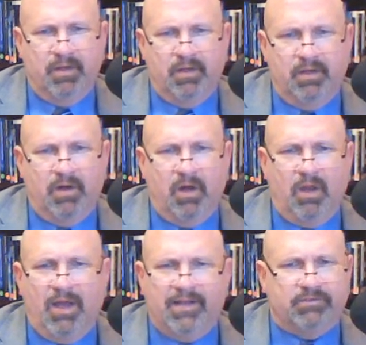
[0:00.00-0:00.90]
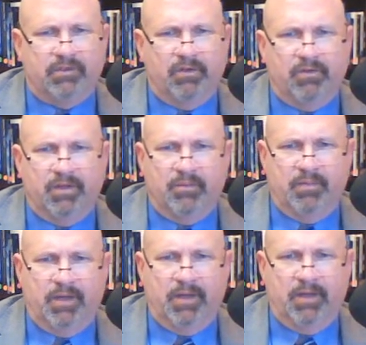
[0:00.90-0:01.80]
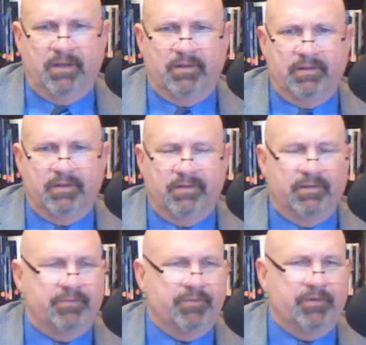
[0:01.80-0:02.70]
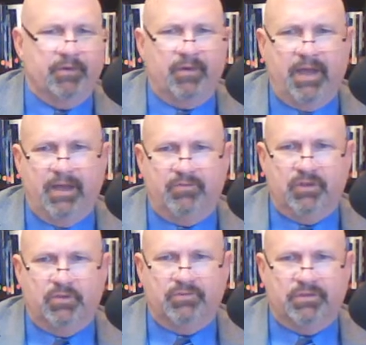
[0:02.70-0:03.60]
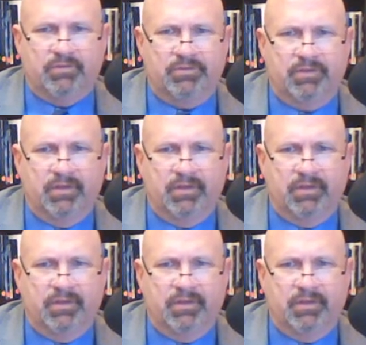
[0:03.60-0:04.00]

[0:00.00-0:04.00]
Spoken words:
You know, all eyes are on them, and they're going to have uses